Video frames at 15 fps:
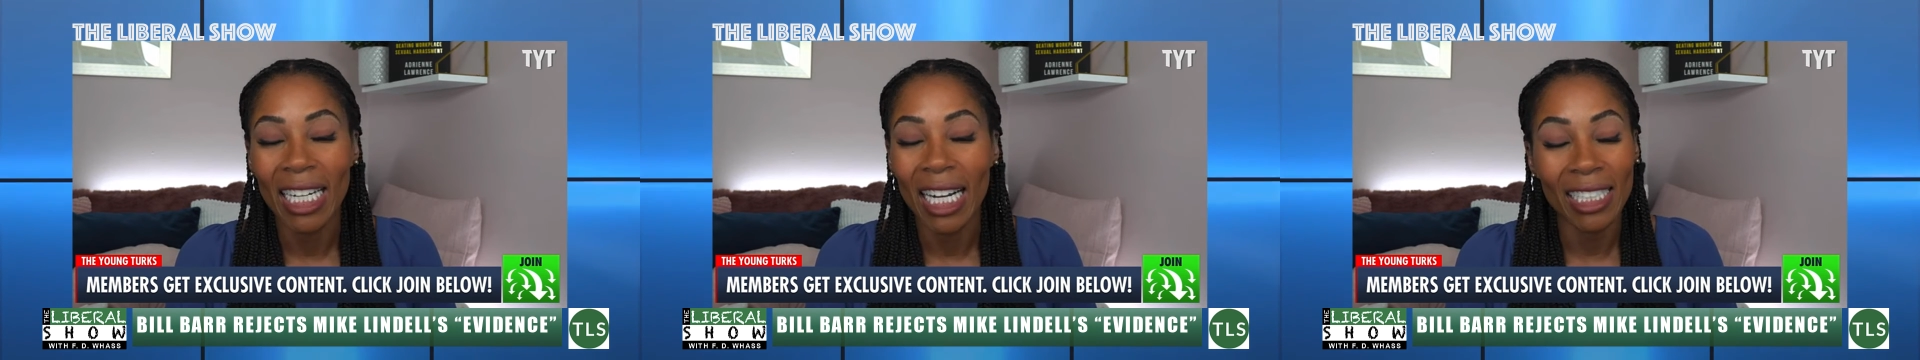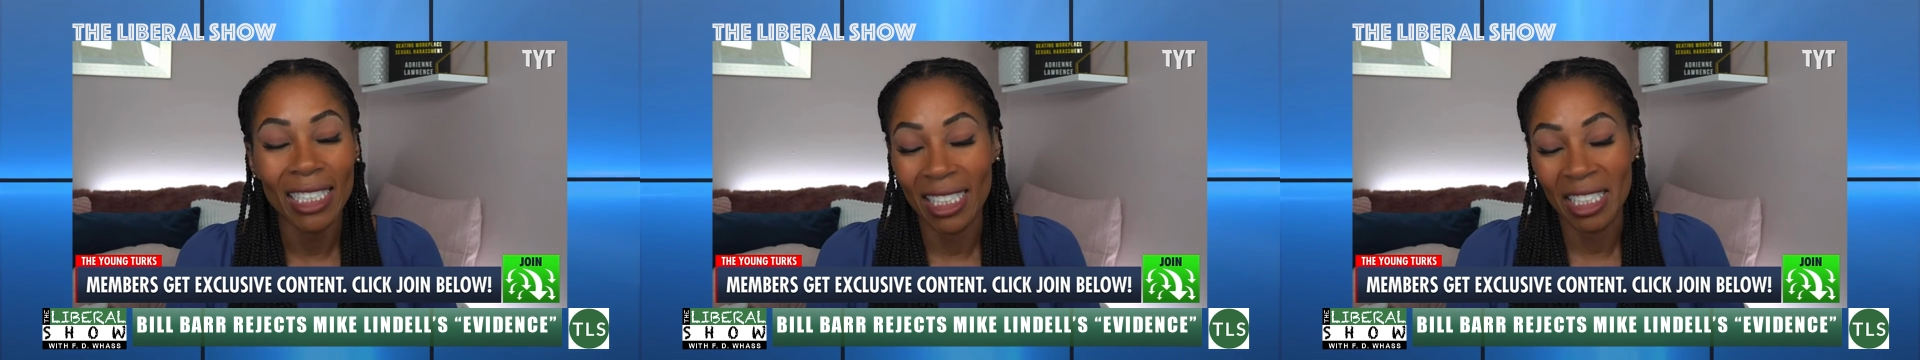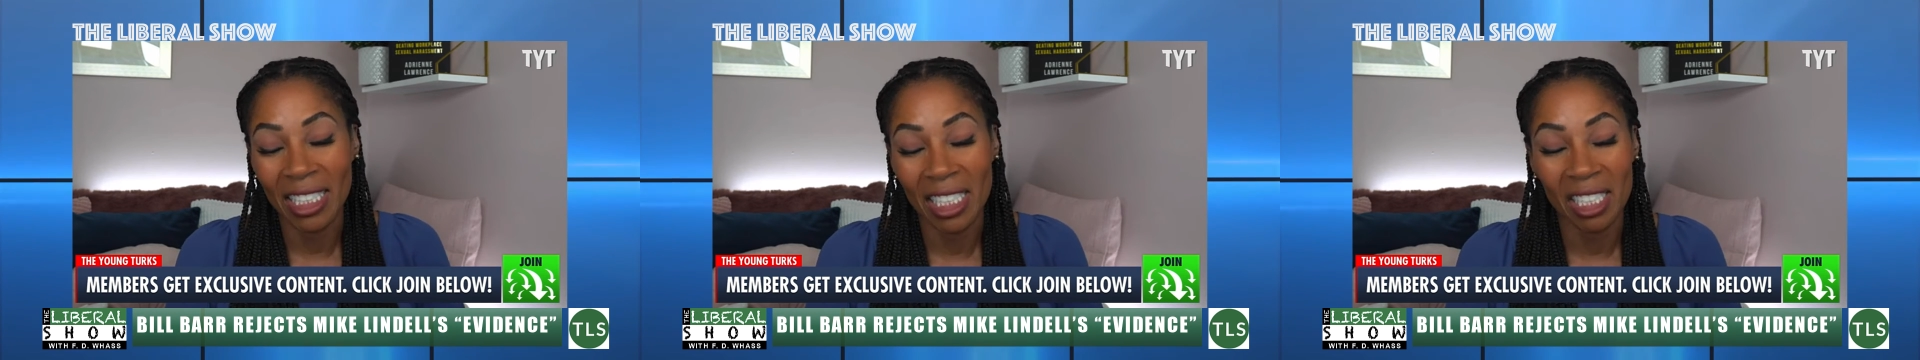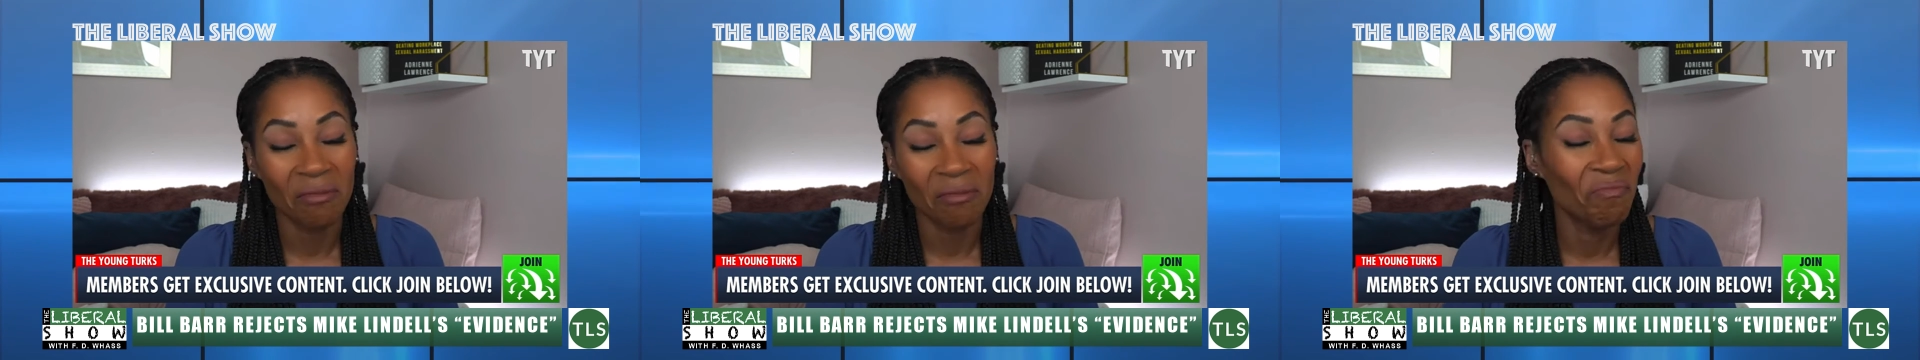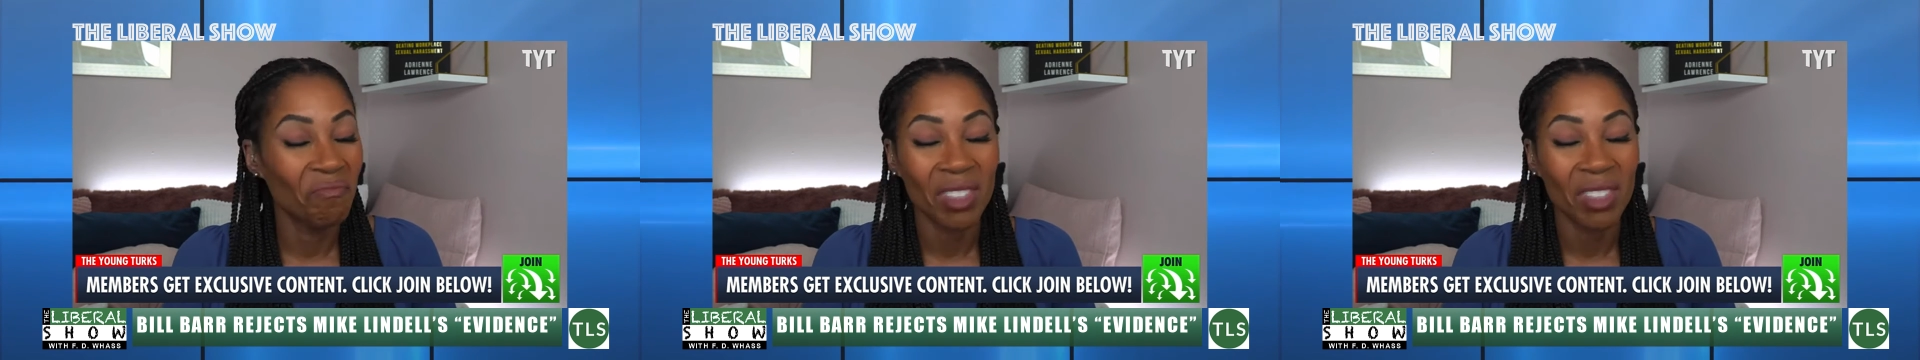
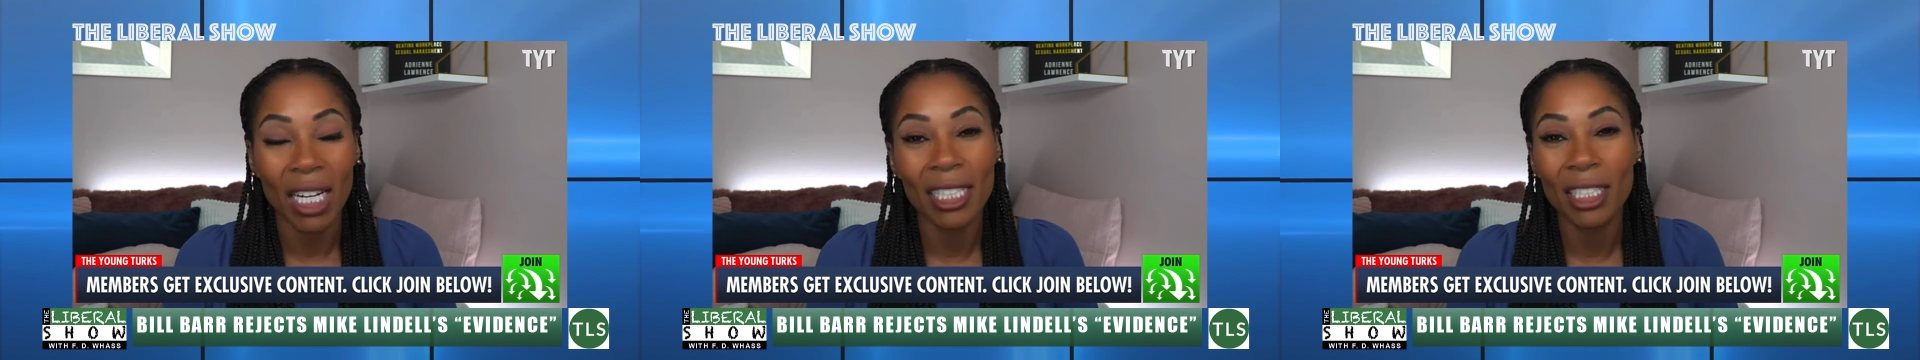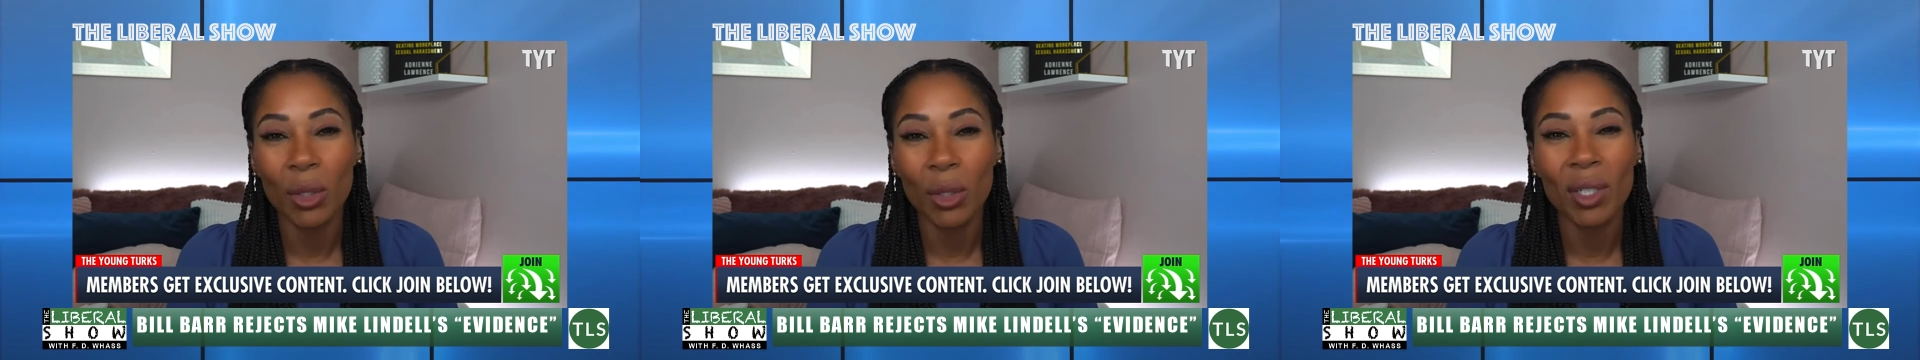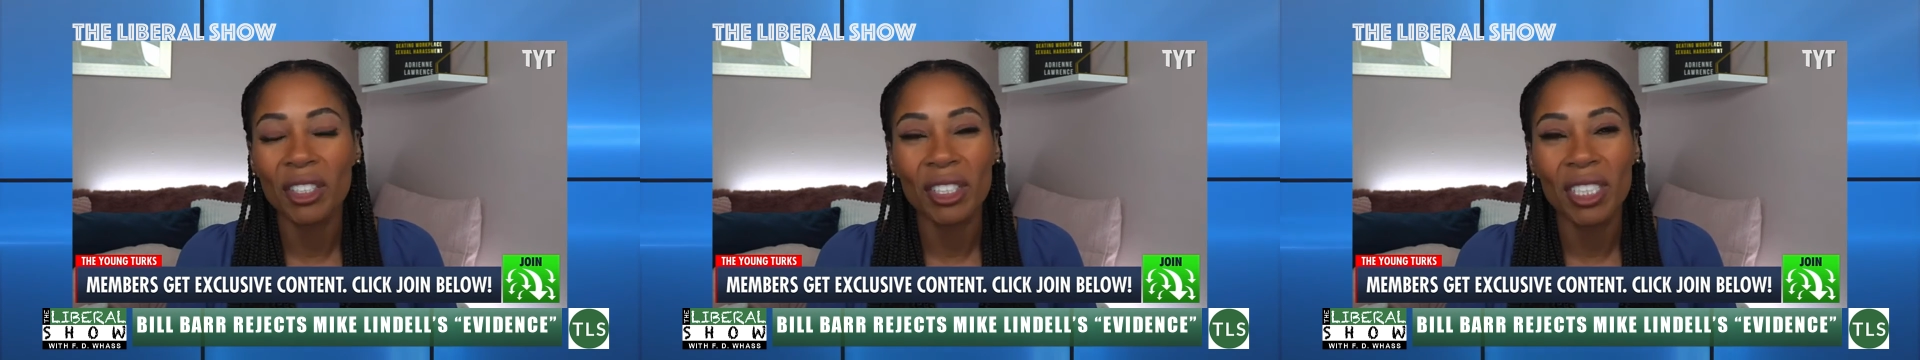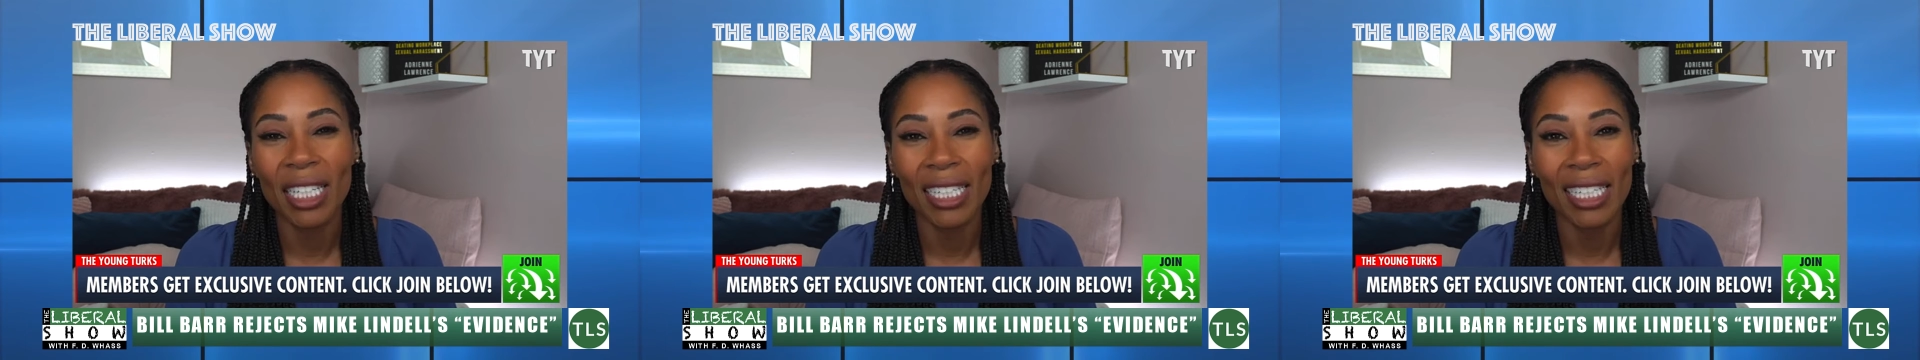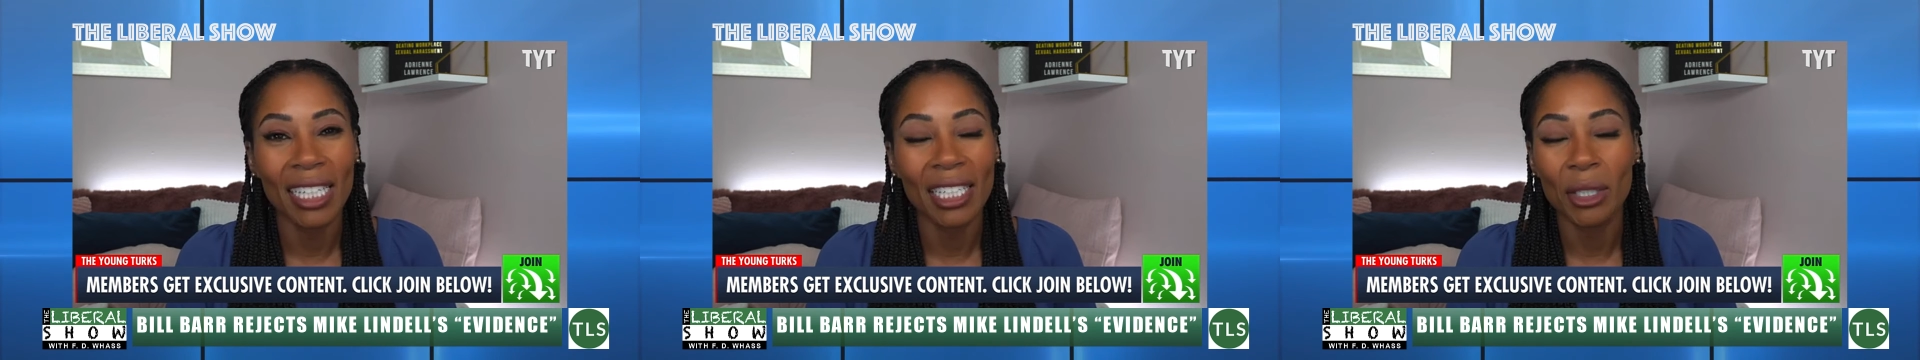I don't
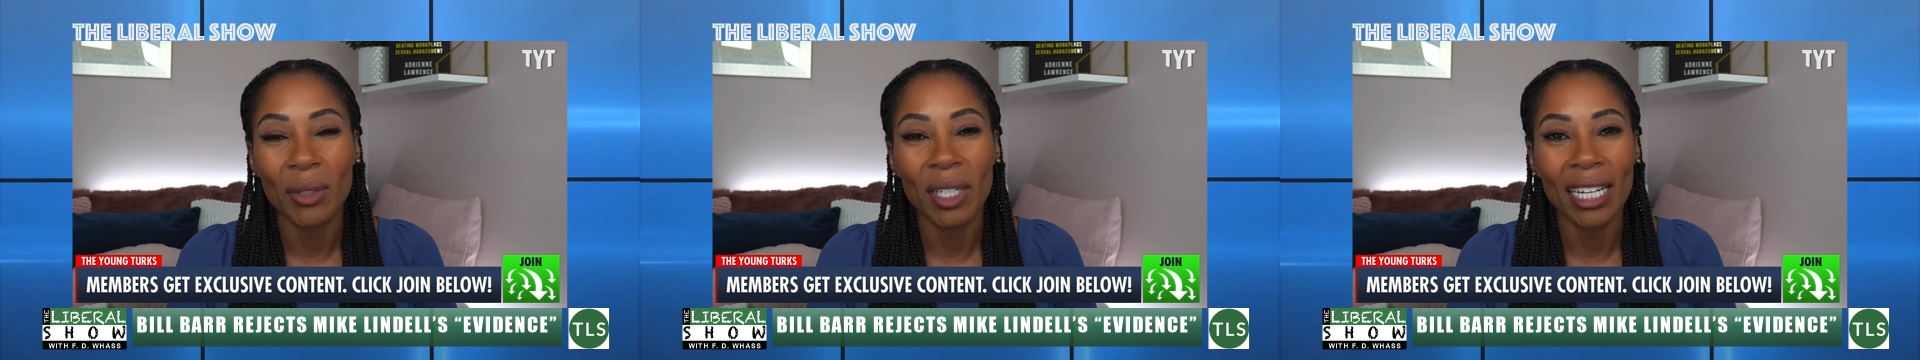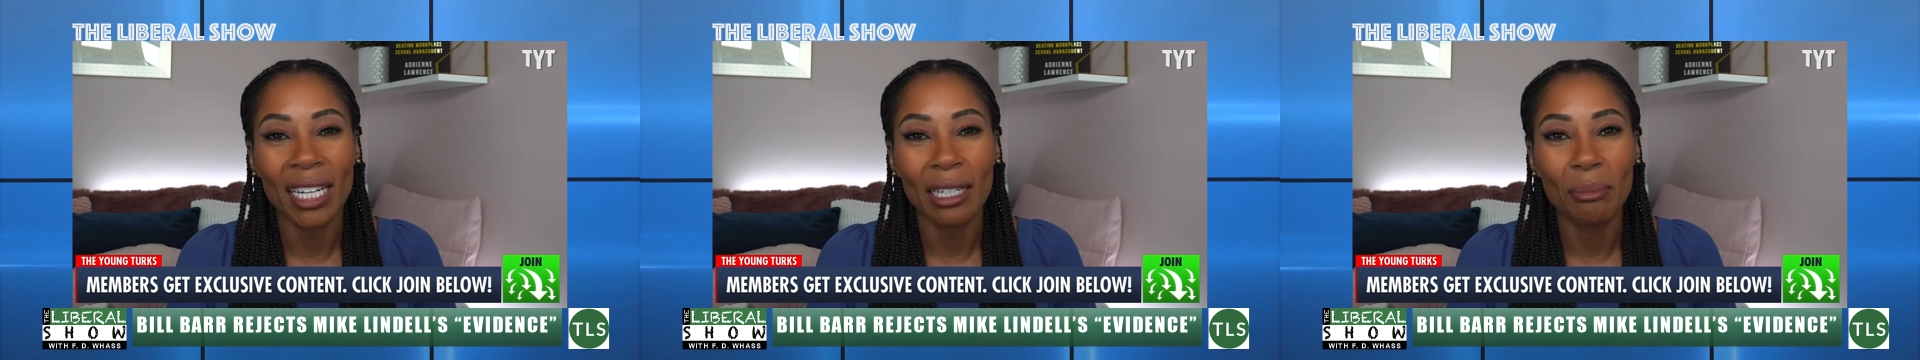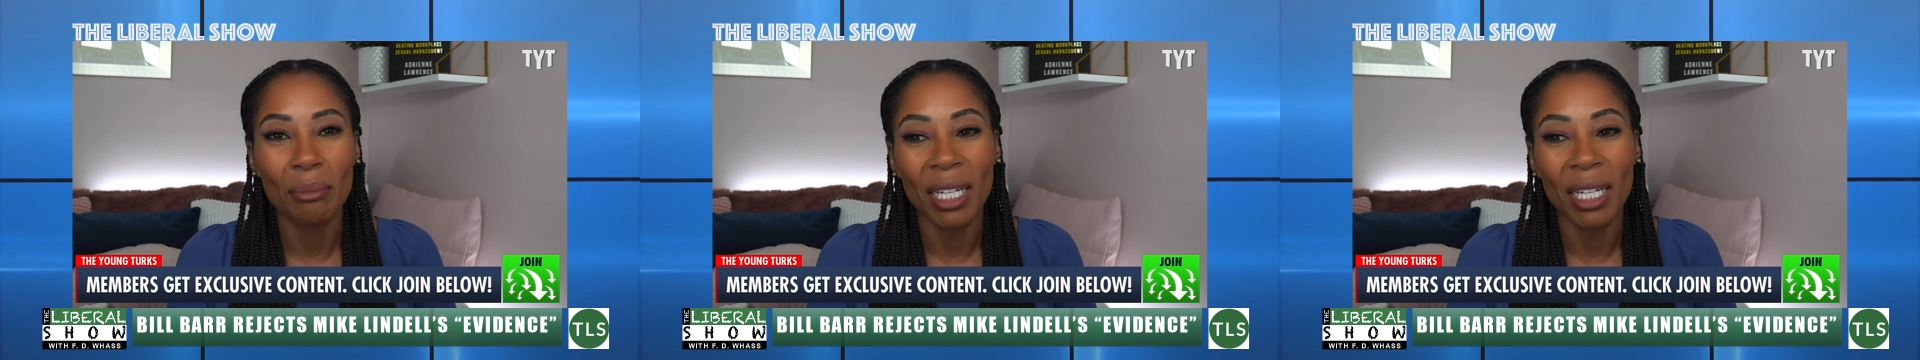understand it. I don't get it.